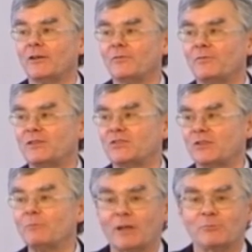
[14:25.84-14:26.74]
this
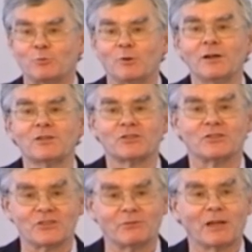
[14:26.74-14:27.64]
sometimes works
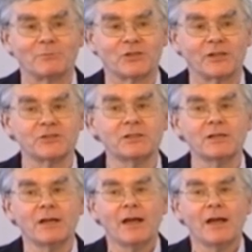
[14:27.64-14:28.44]
and sometimes doesn't.